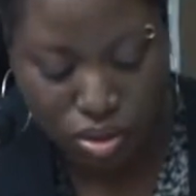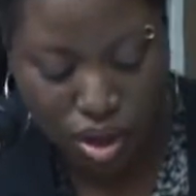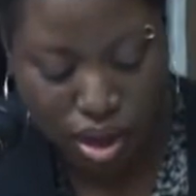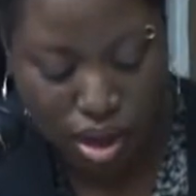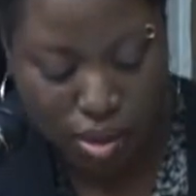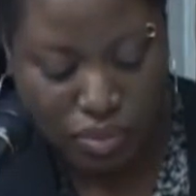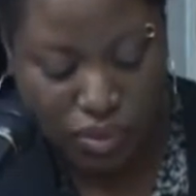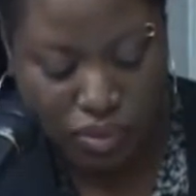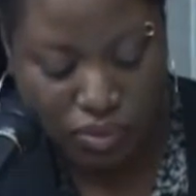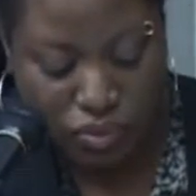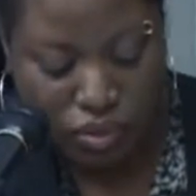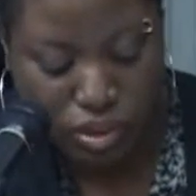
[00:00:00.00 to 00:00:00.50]

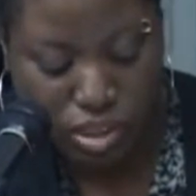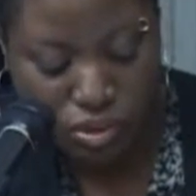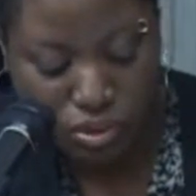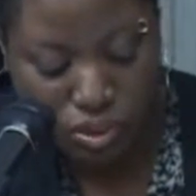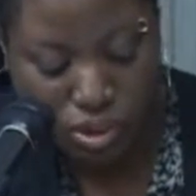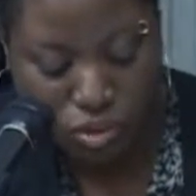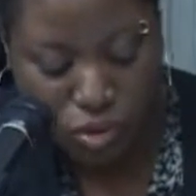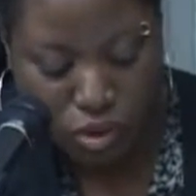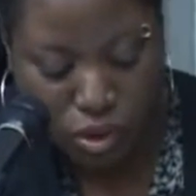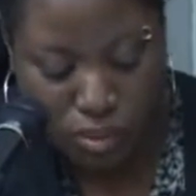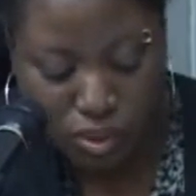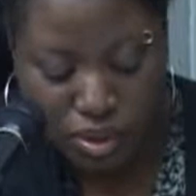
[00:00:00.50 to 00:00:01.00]
The first
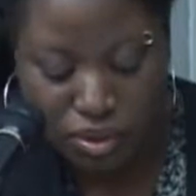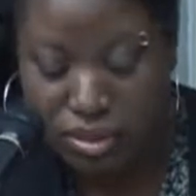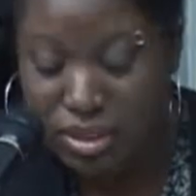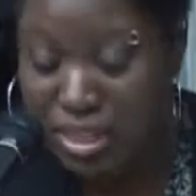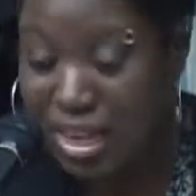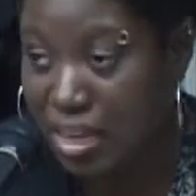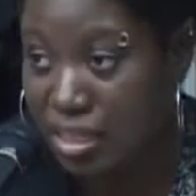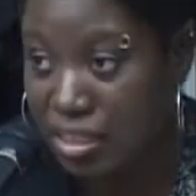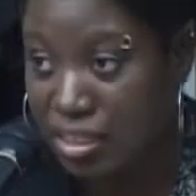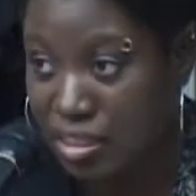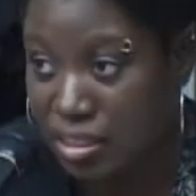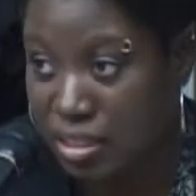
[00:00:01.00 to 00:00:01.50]
was criminal
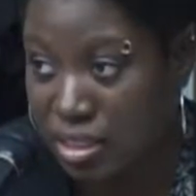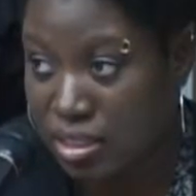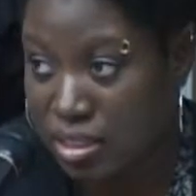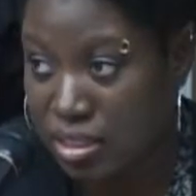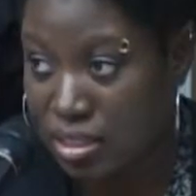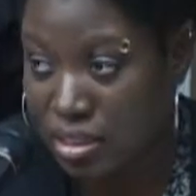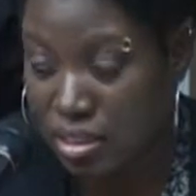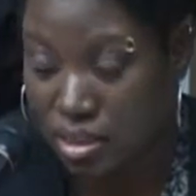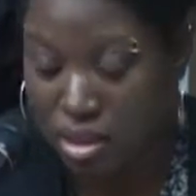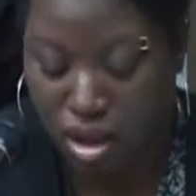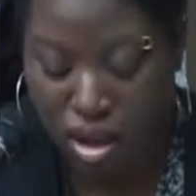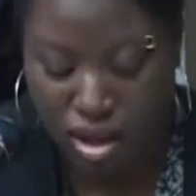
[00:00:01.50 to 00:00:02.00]

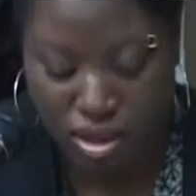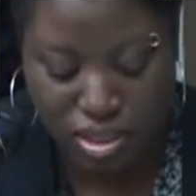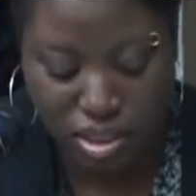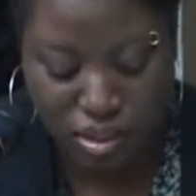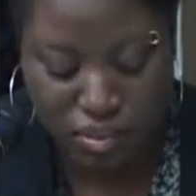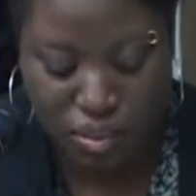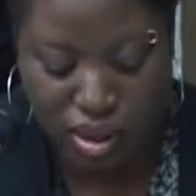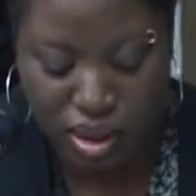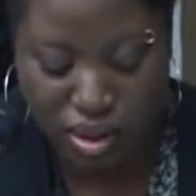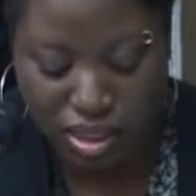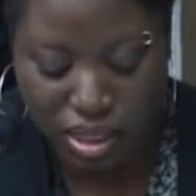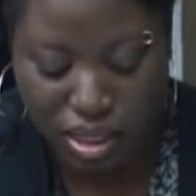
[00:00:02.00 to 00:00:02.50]
negligence,
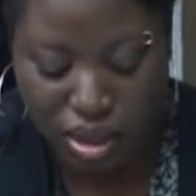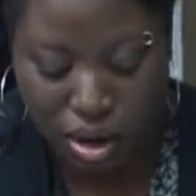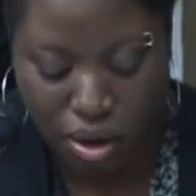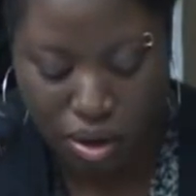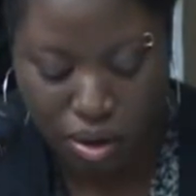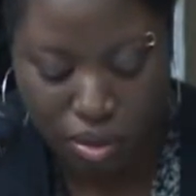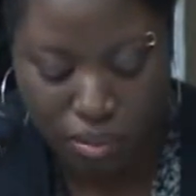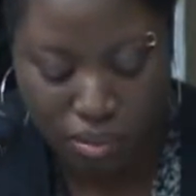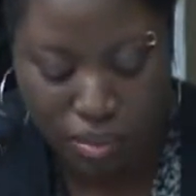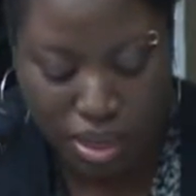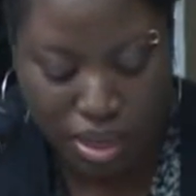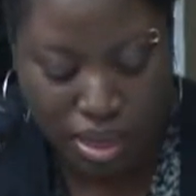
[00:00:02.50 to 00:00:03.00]
causing bodily
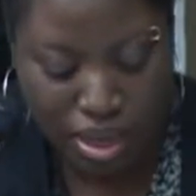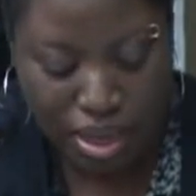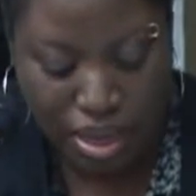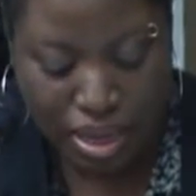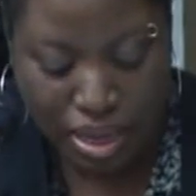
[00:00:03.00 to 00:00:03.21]
harm.